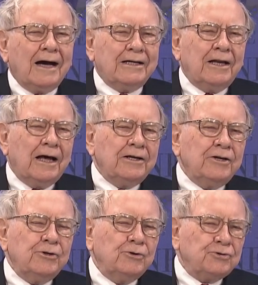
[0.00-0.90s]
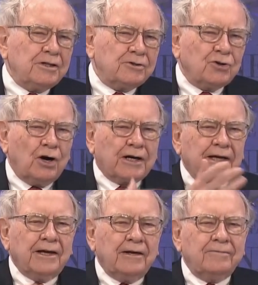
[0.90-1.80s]
I did, I did use in a talk I
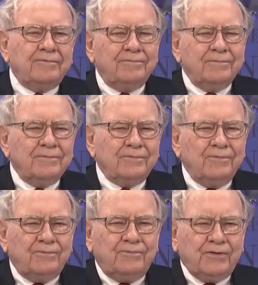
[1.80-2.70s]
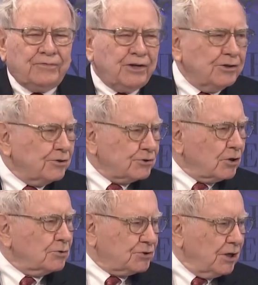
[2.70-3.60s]
gave fifteen years
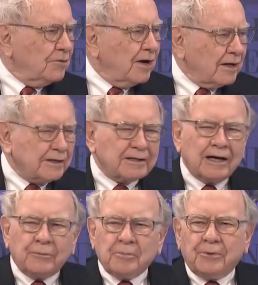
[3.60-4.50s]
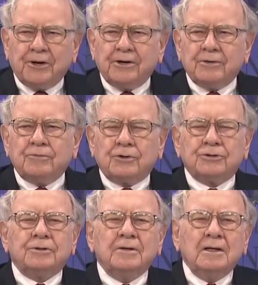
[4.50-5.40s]
ago at Sun Valley and got reprinted in
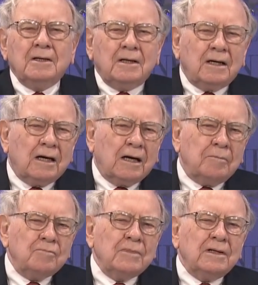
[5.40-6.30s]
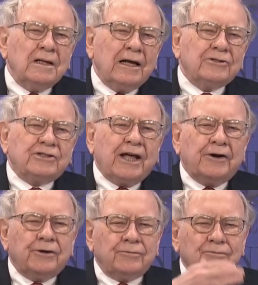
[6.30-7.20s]
Fortune, um, a
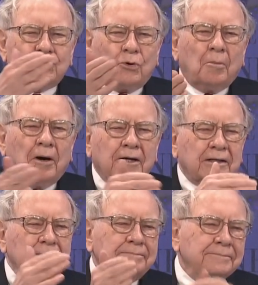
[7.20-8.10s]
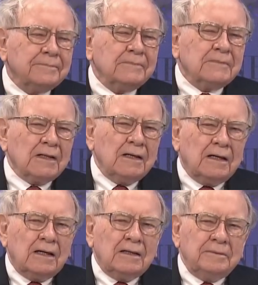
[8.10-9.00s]
standard of total market
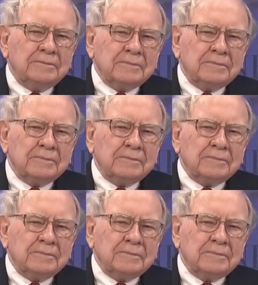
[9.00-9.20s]
uh,